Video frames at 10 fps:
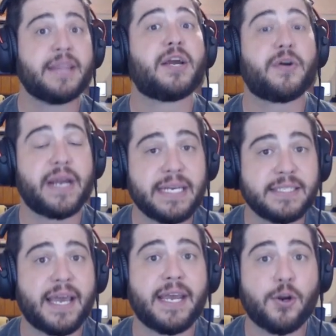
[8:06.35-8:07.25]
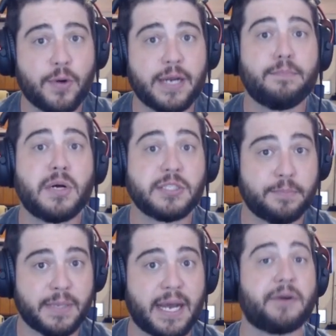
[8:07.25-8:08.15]
there is a crit
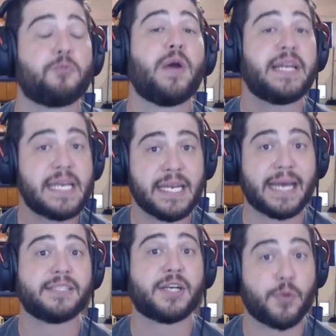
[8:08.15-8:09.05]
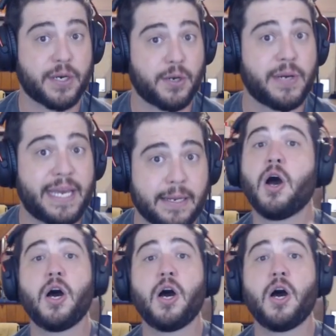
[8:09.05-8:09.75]
multiplier when he lands a critical hit.